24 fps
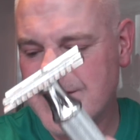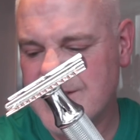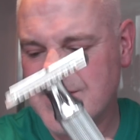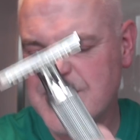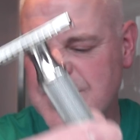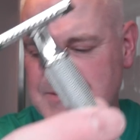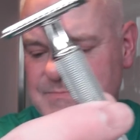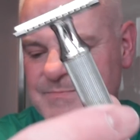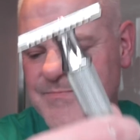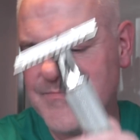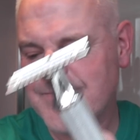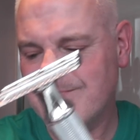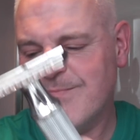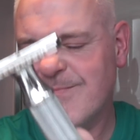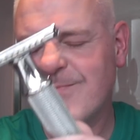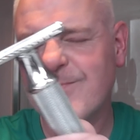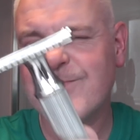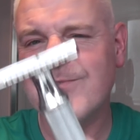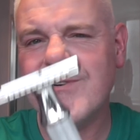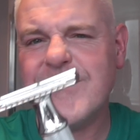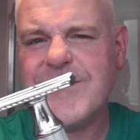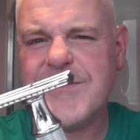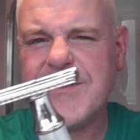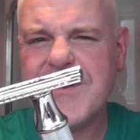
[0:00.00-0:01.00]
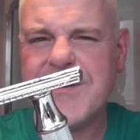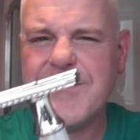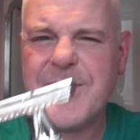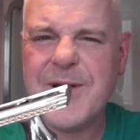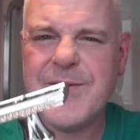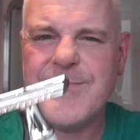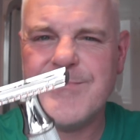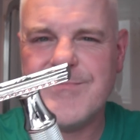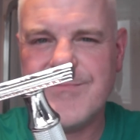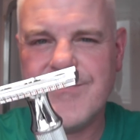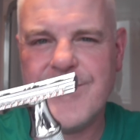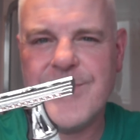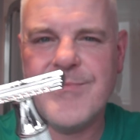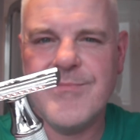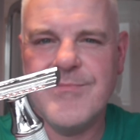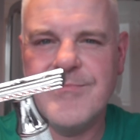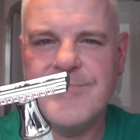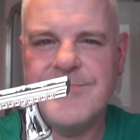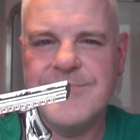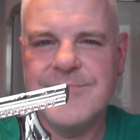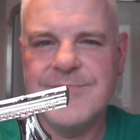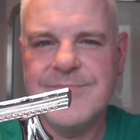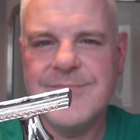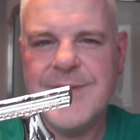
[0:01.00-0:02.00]
is roughly about
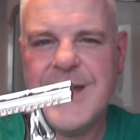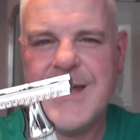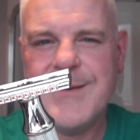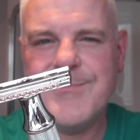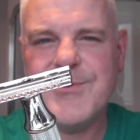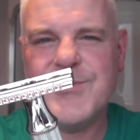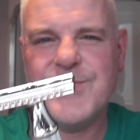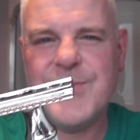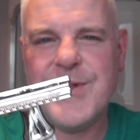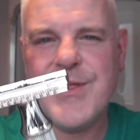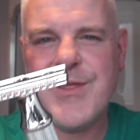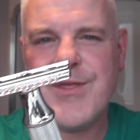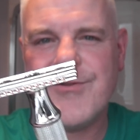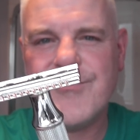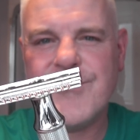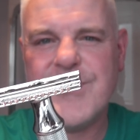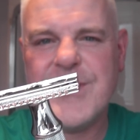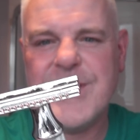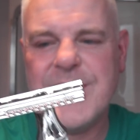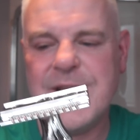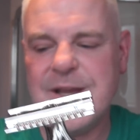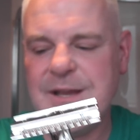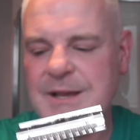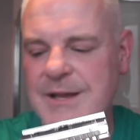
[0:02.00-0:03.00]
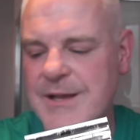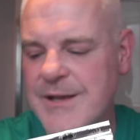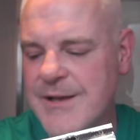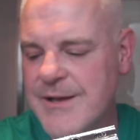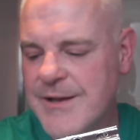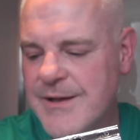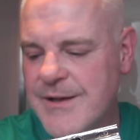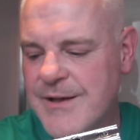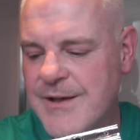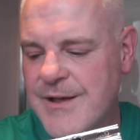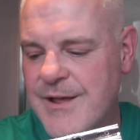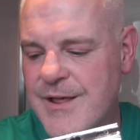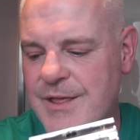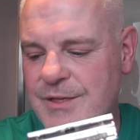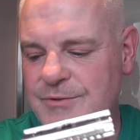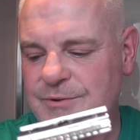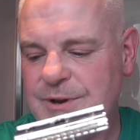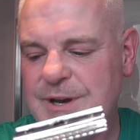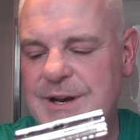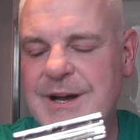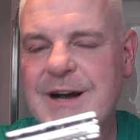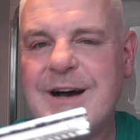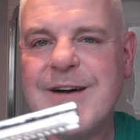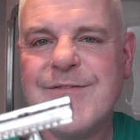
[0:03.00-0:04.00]
in between three,
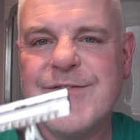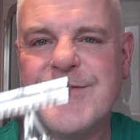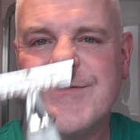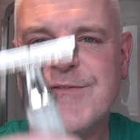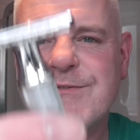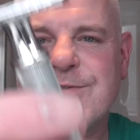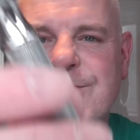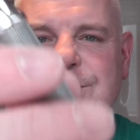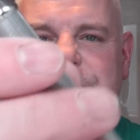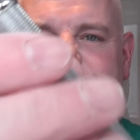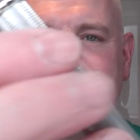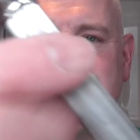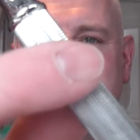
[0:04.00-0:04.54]
three and a half and four